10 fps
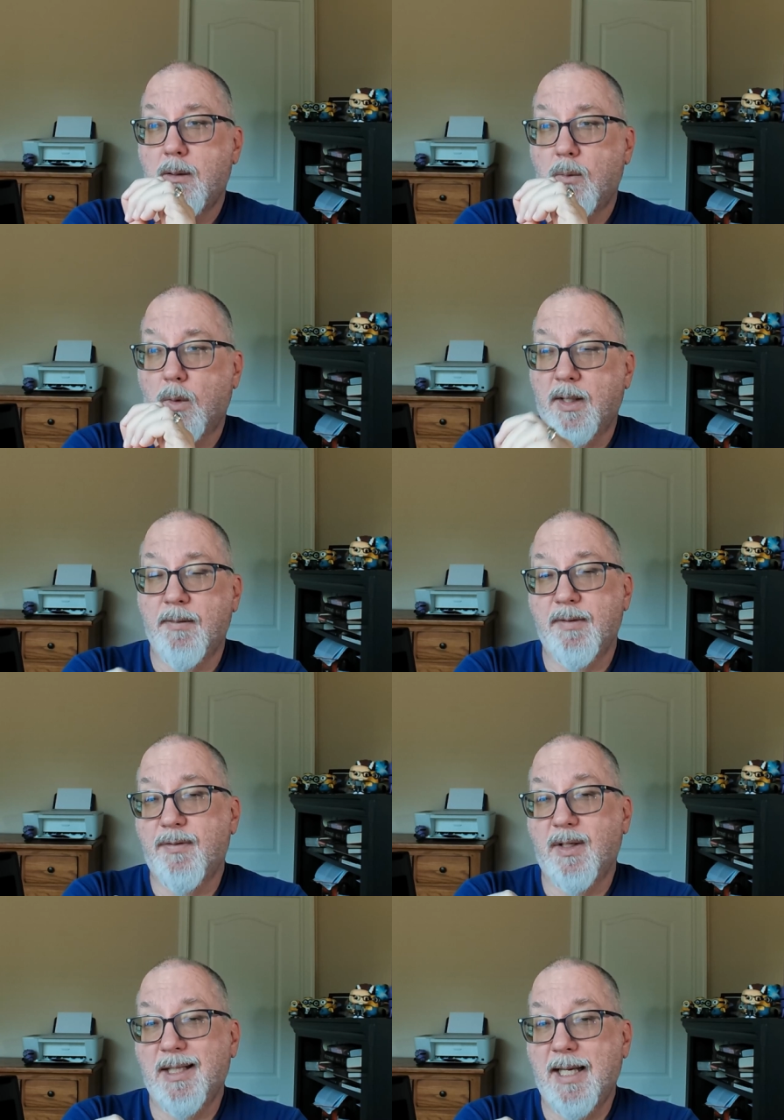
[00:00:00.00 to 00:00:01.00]
We're gonna have to
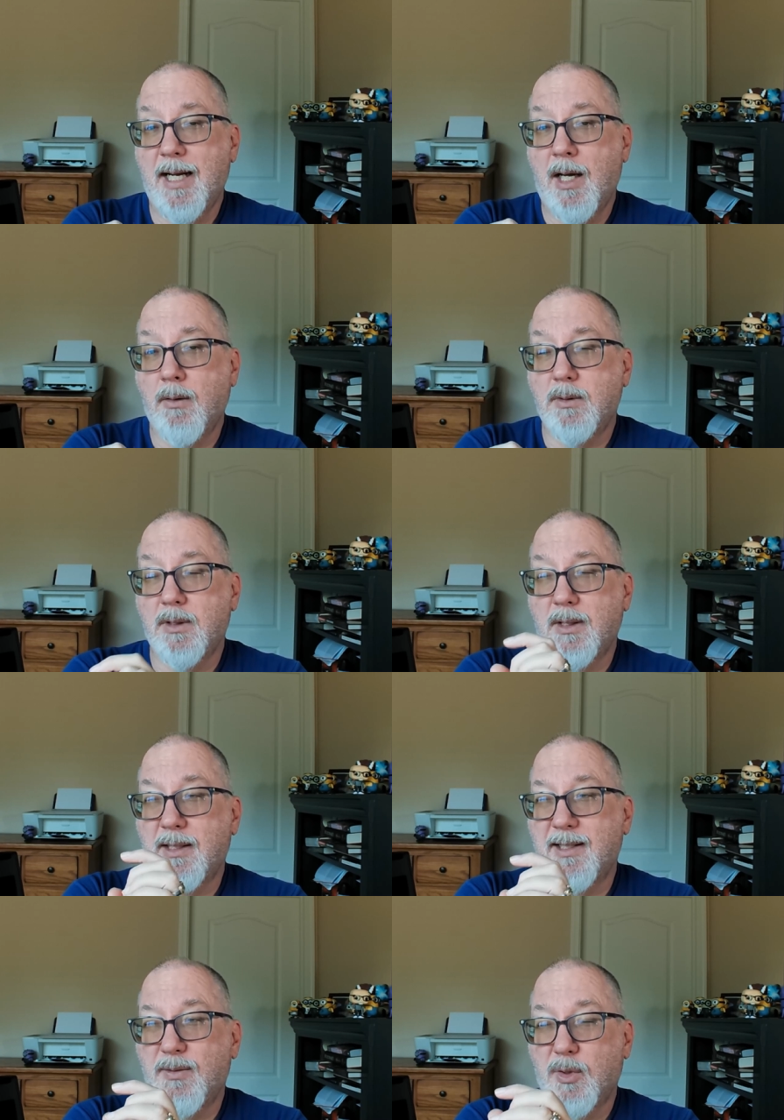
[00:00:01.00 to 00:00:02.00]
figure that out.
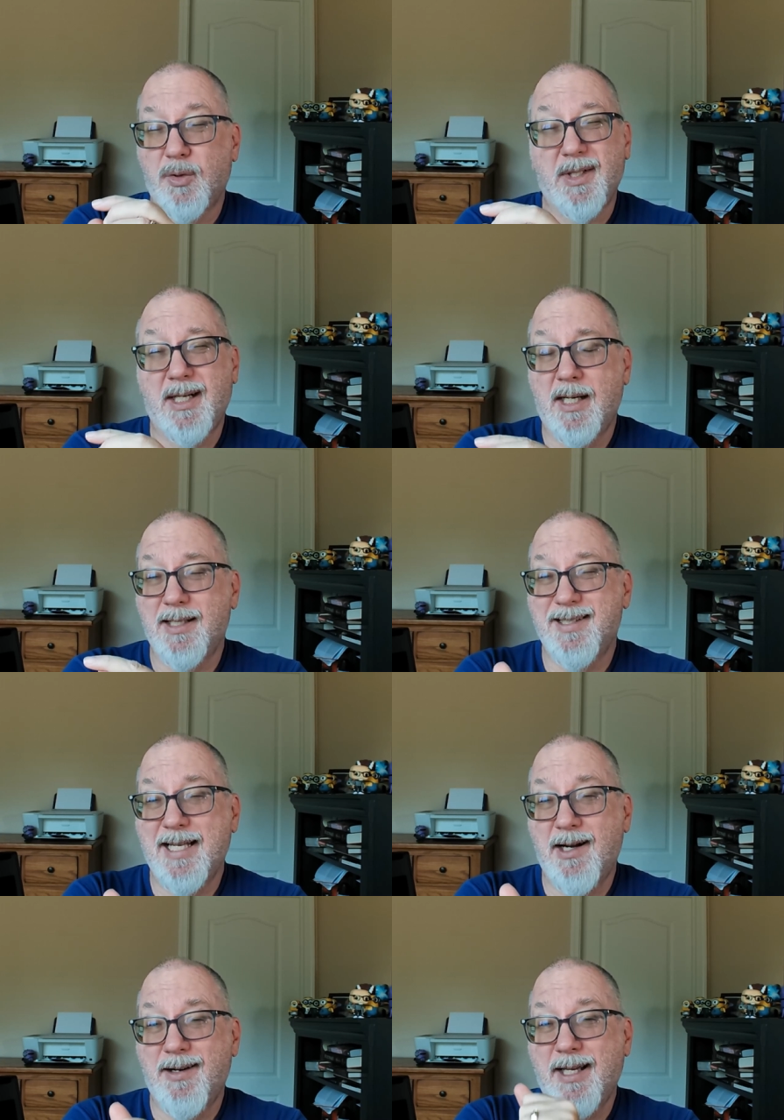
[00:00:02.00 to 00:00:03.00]
Uh, we're doing it on a
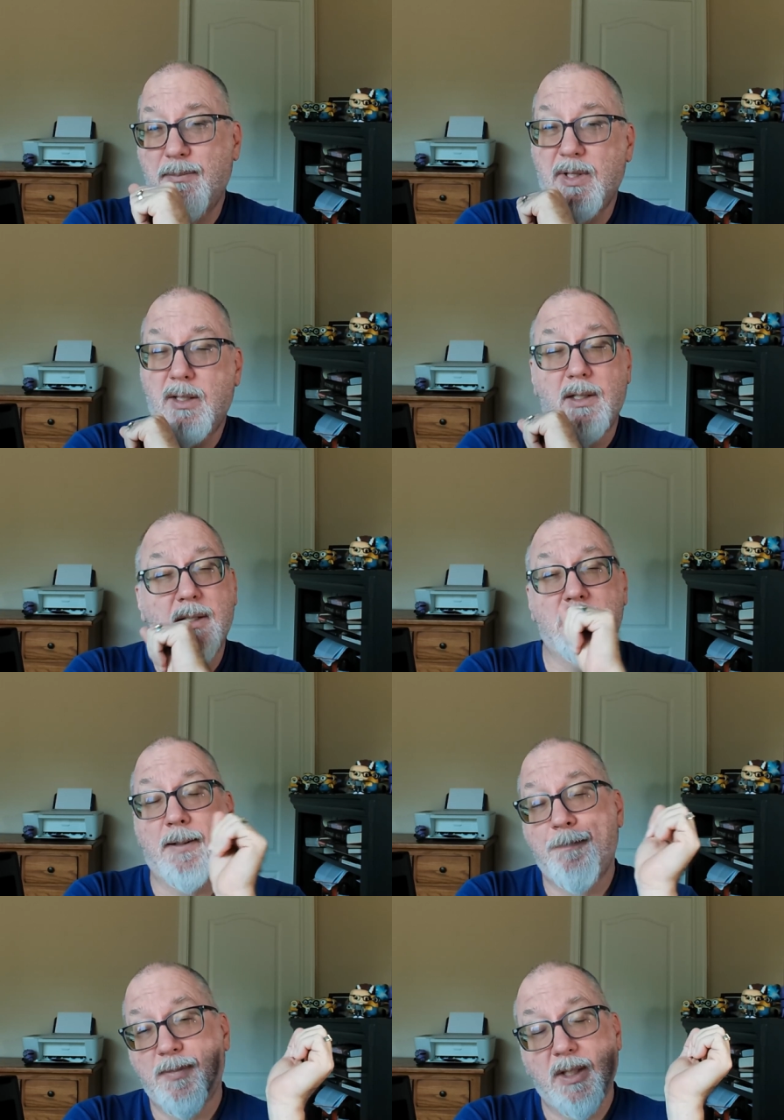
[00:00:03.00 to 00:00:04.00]
Saturday because
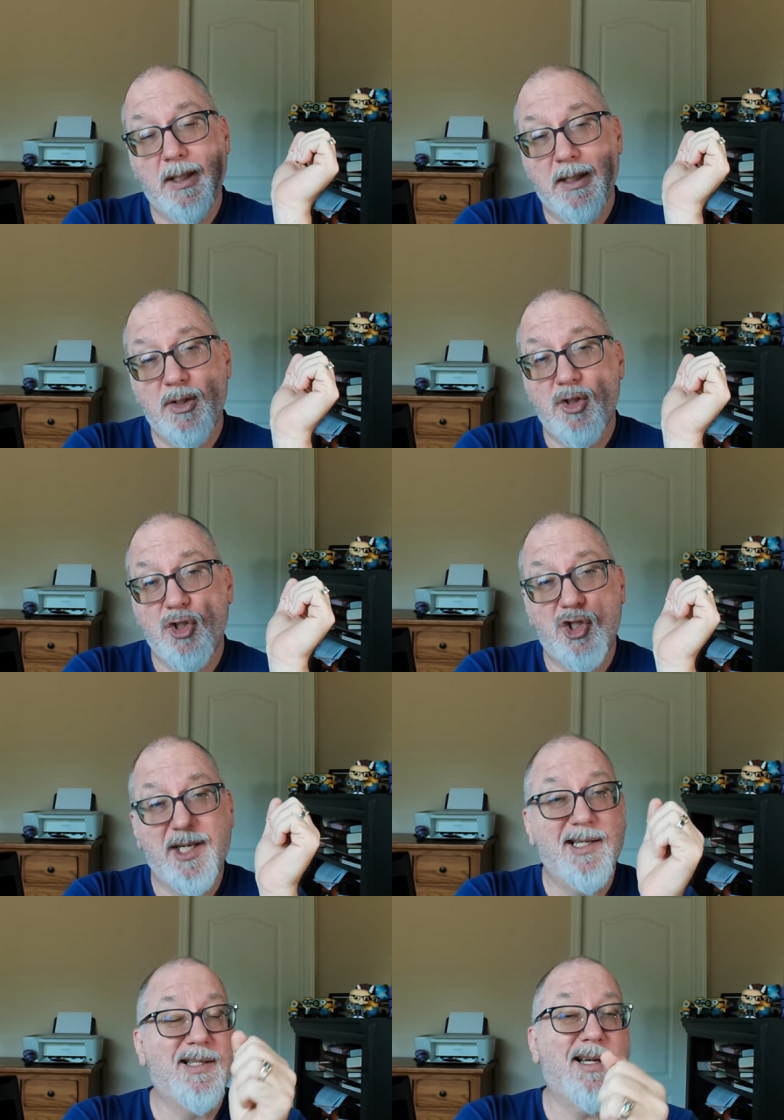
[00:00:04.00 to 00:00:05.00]

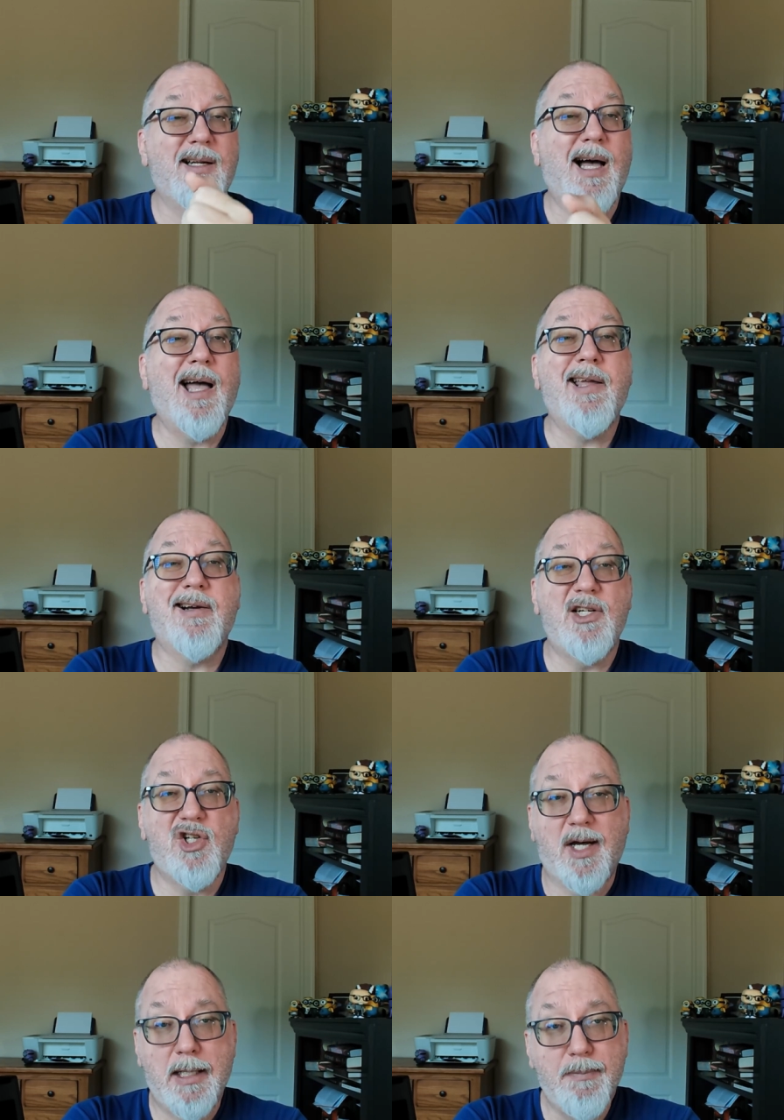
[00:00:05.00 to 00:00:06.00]
she is on Irish
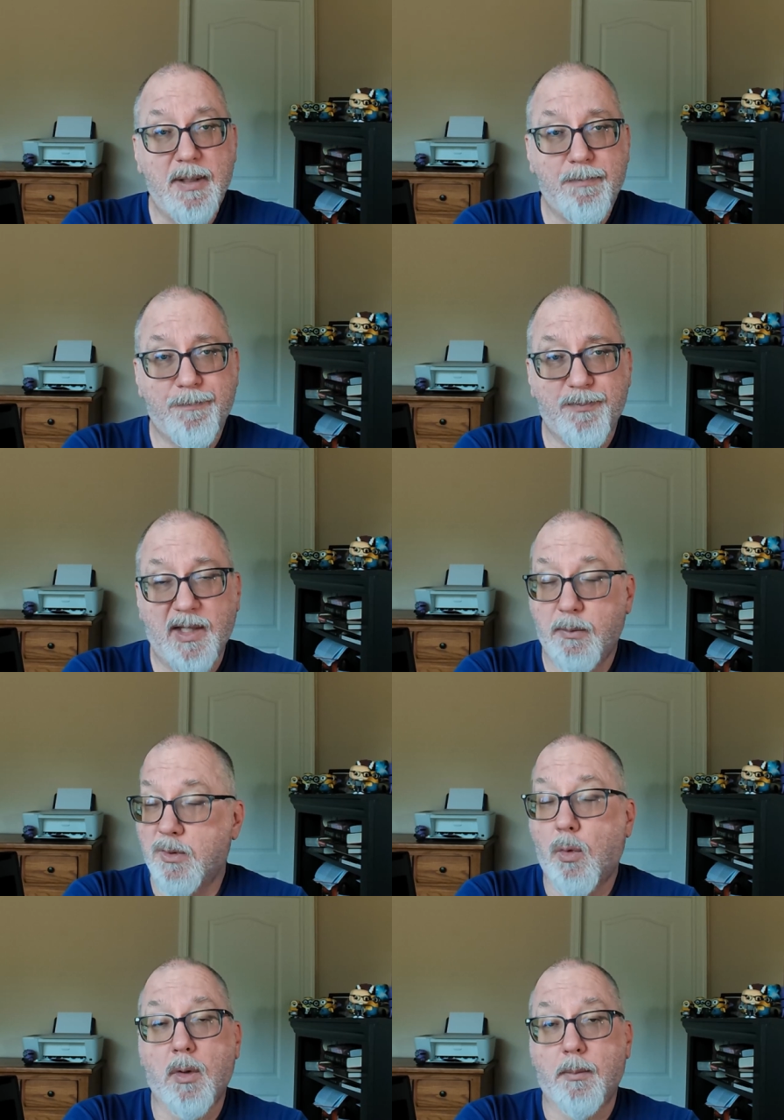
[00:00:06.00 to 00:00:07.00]
time. That was
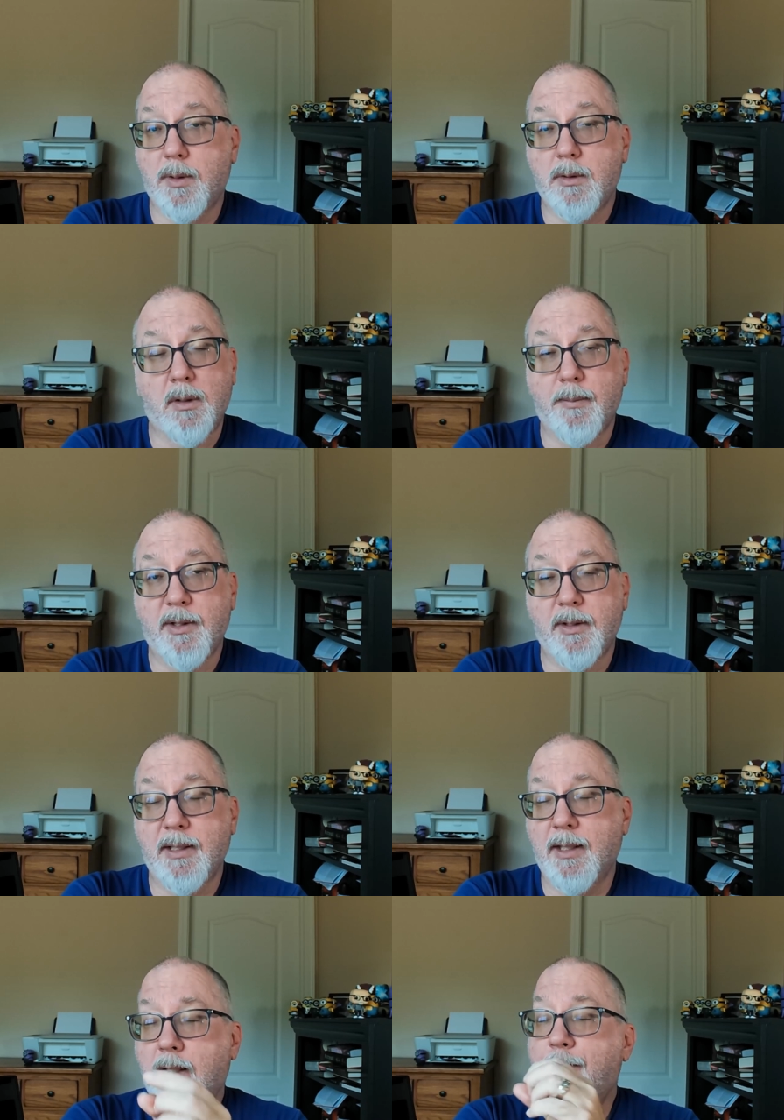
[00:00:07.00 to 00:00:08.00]
horrible. Don't let me do that
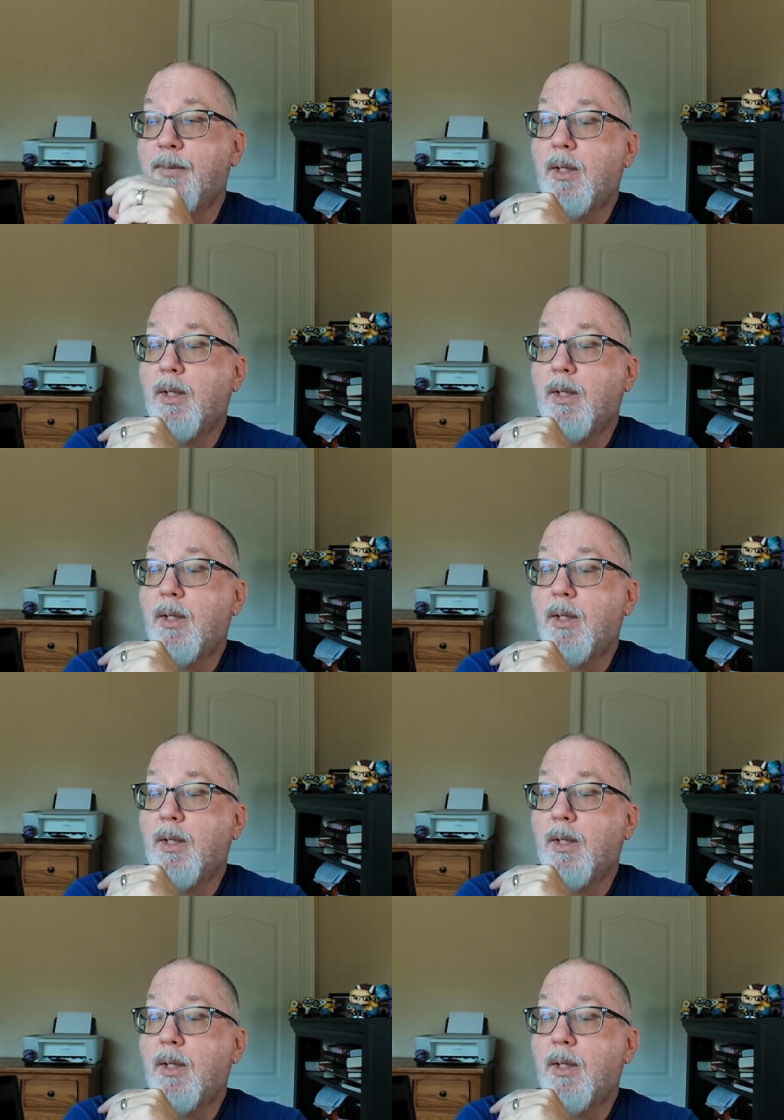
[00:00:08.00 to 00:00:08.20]
again.